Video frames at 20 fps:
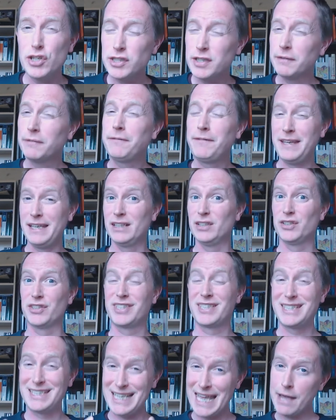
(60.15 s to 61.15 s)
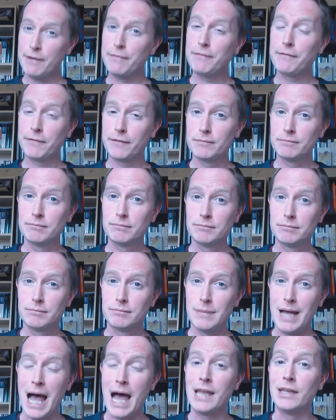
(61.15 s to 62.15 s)
to feel safe
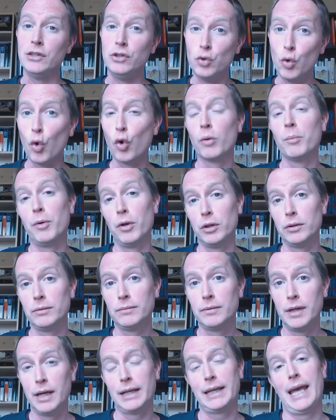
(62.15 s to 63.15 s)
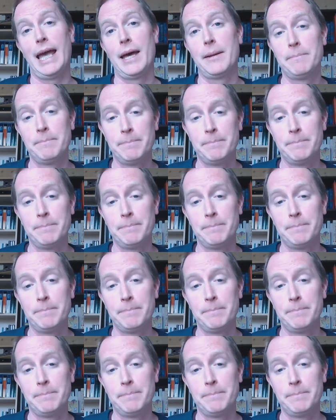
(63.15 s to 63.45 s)
and normal again.